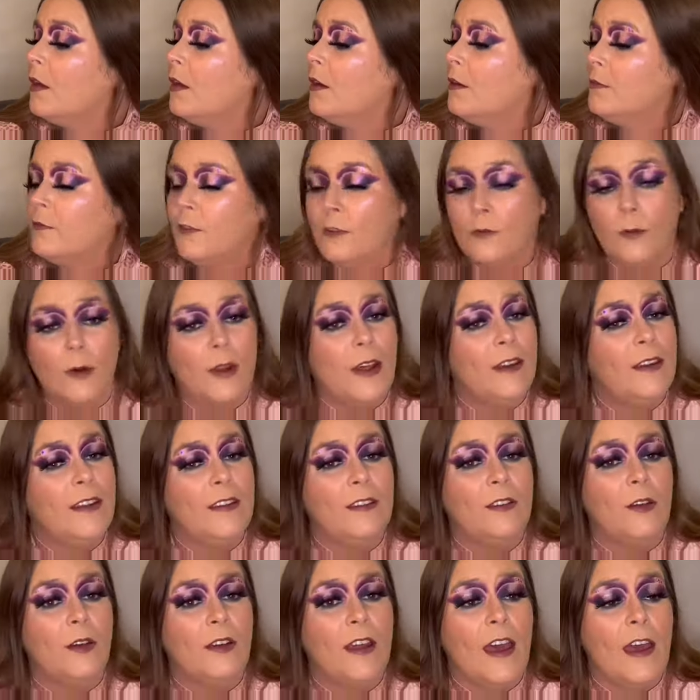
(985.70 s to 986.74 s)
for what I
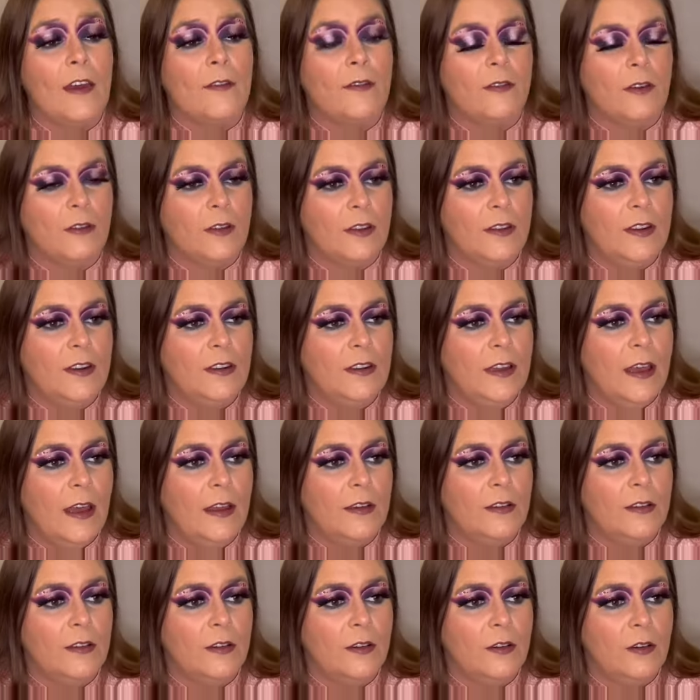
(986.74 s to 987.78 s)
did not have, because I didn't
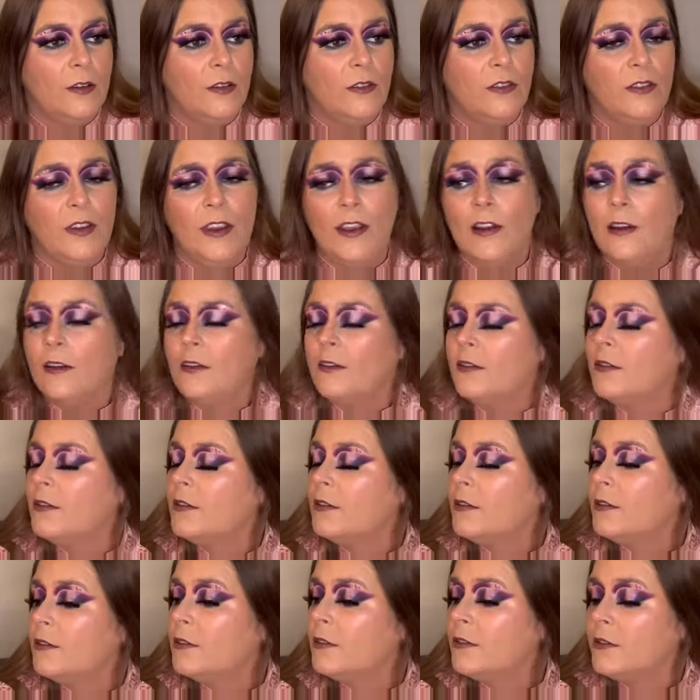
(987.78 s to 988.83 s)
get the concealer,
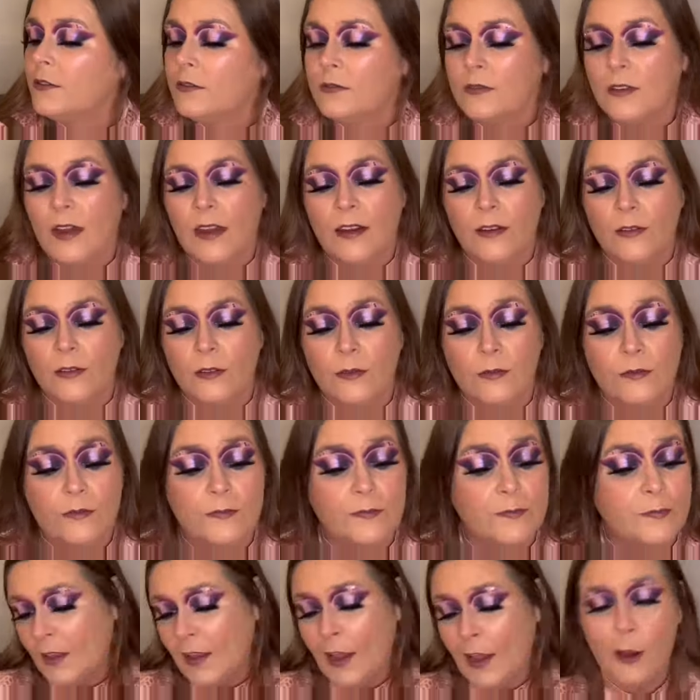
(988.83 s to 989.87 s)
because I don't know.
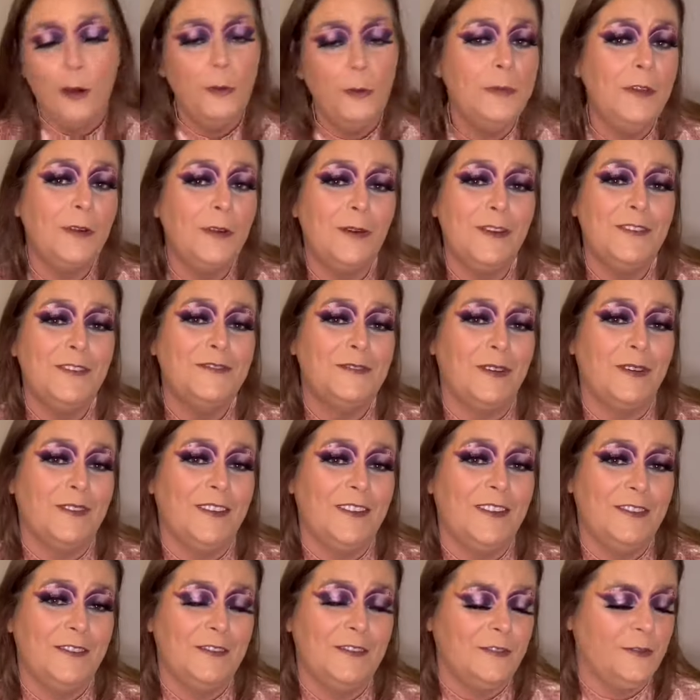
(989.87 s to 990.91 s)
I hope you enjoyed
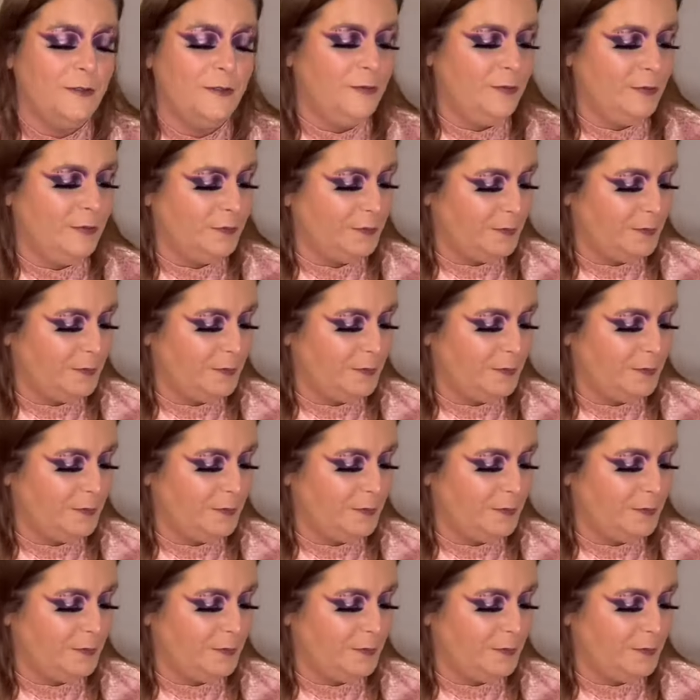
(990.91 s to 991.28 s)
this too.